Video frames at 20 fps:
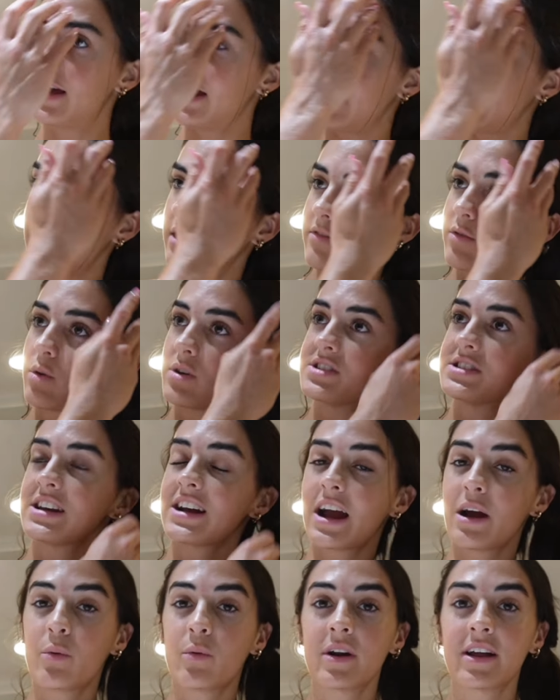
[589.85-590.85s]
And of course,
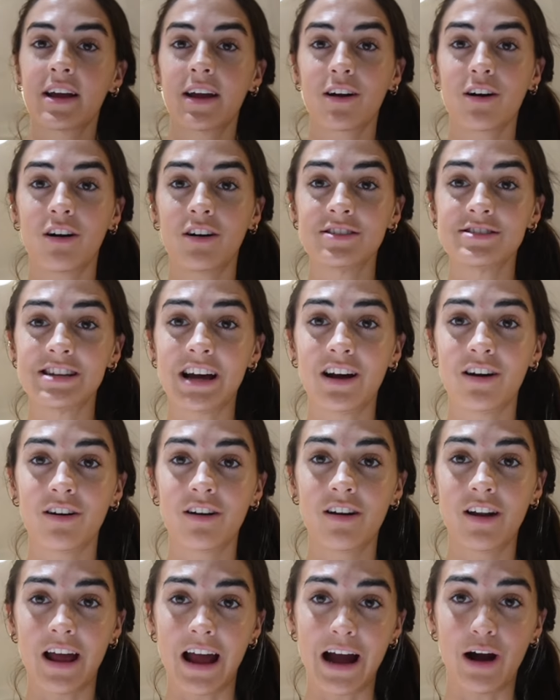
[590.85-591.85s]
like, I want to get content
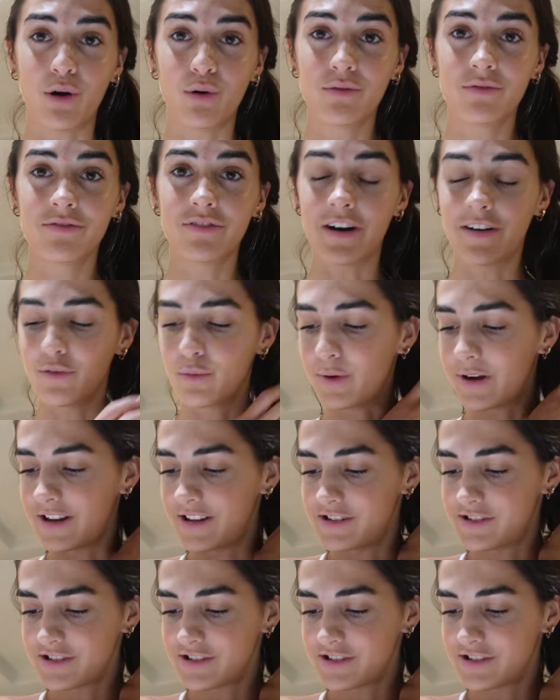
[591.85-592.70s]
out for everybody.